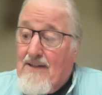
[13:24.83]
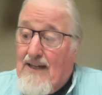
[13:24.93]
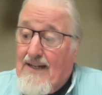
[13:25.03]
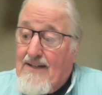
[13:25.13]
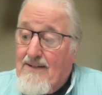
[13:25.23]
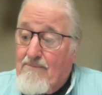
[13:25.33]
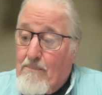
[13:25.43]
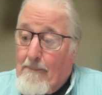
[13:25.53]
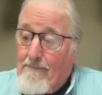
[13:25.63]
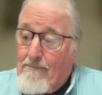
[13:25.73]
And
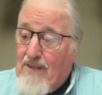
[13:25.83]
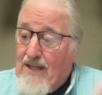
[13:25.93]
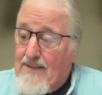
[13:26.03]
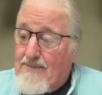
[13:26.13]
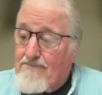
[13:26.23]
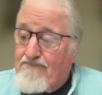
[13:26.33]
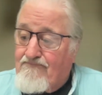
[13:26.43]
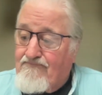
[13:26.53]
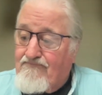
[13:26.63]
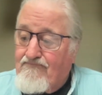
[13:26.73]

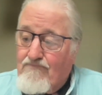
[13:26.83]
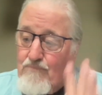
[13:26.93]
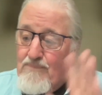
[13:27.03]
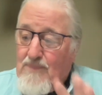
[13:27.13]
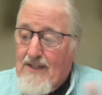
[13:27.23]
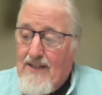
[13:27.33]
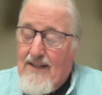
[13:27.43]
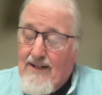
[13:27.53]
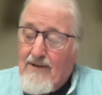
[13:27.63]
again,